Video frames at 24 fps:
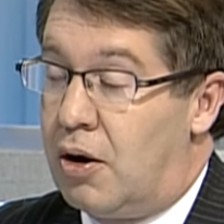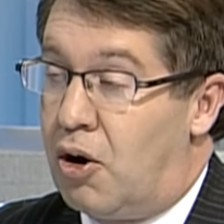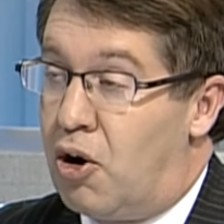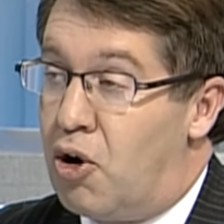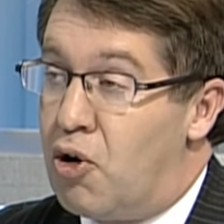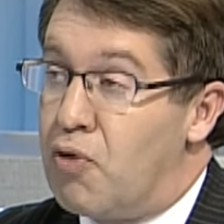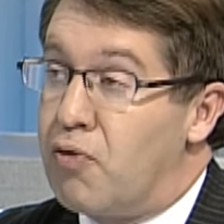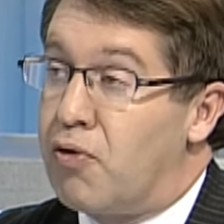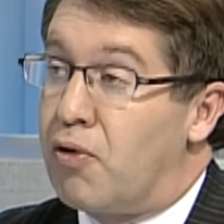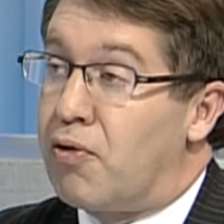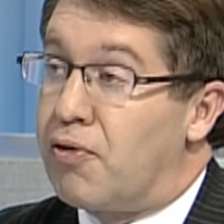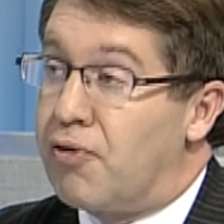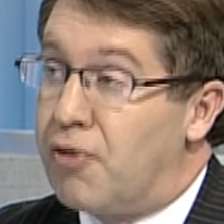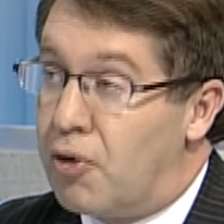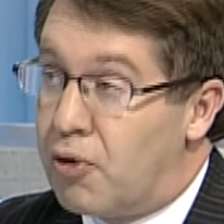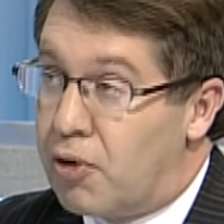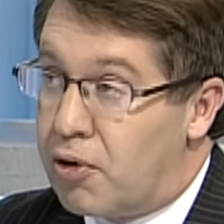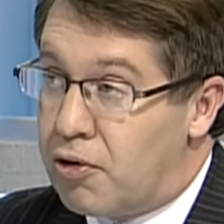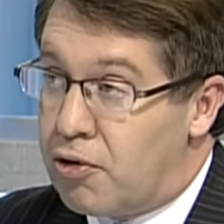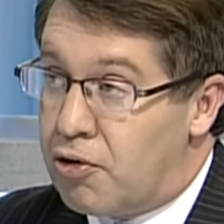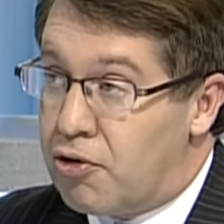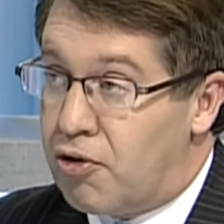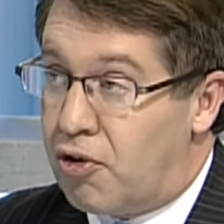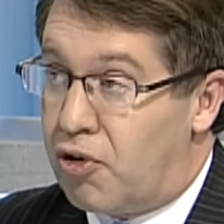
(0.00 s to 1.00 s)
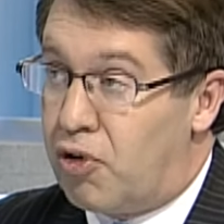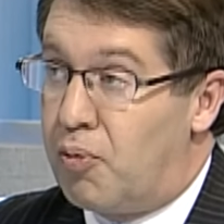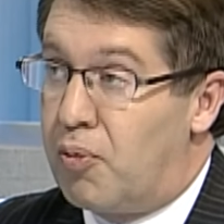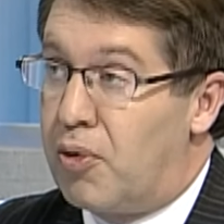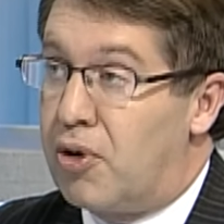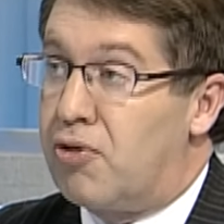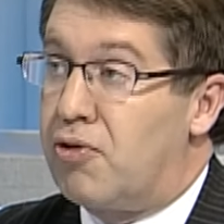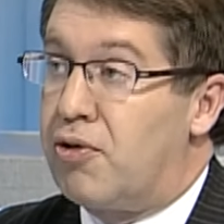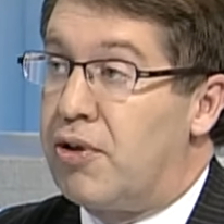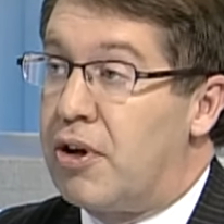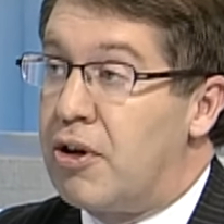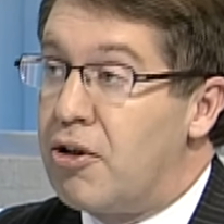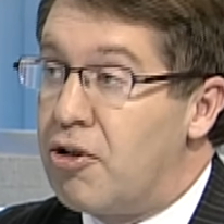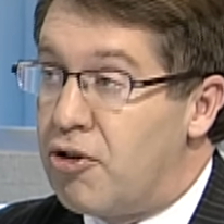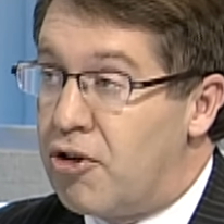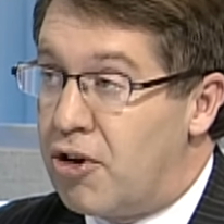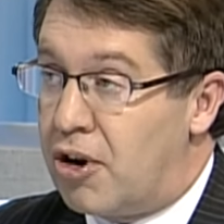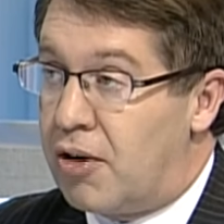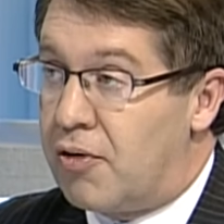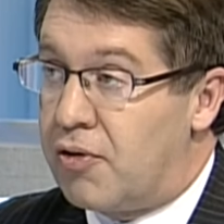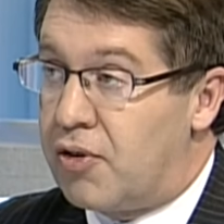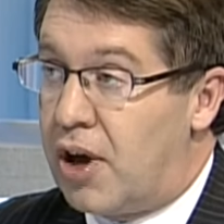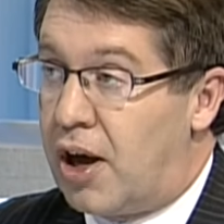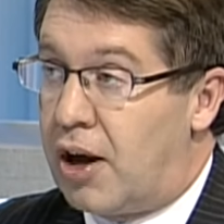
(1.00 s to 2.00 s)
over-focused on the Middle East
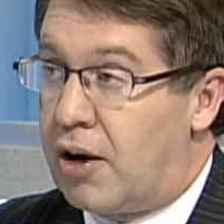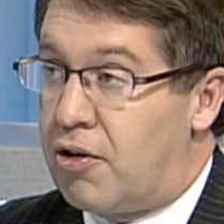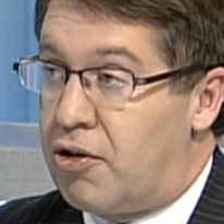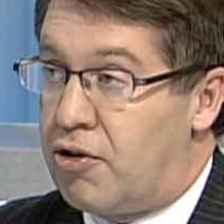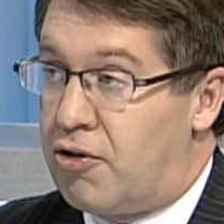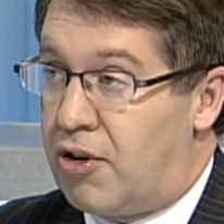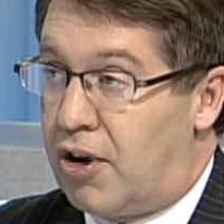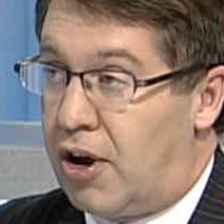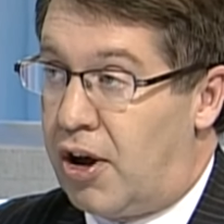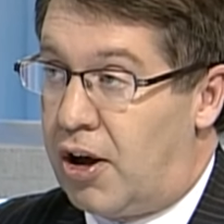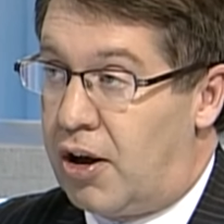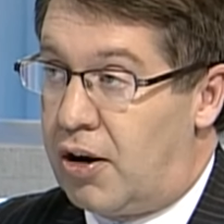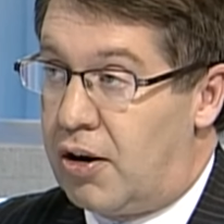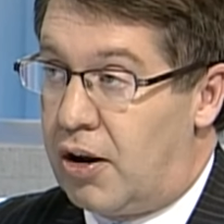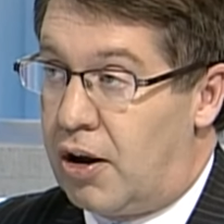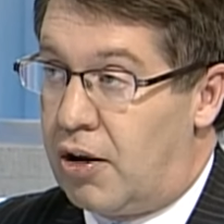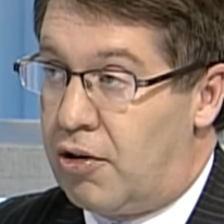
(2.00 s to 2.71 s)
and Afghanistan,